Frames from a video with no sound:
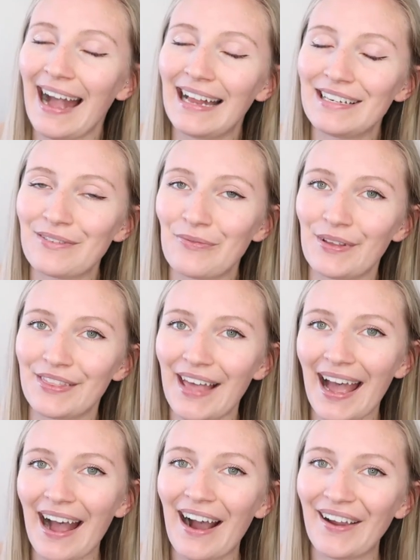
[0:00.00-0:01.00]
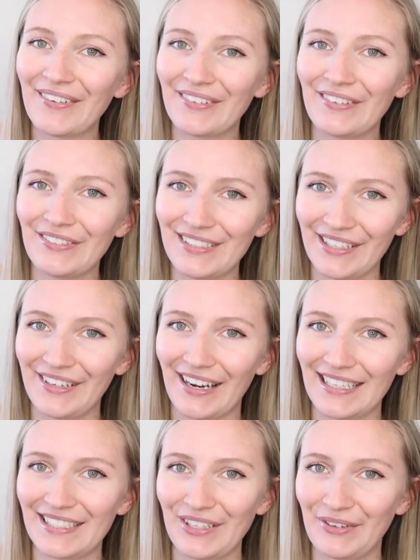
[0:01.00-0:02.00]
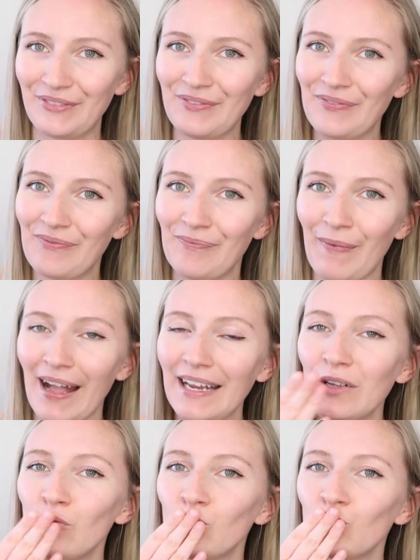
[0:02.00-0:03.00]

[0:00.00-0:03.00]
And with that, I will see you guys soon. Bye.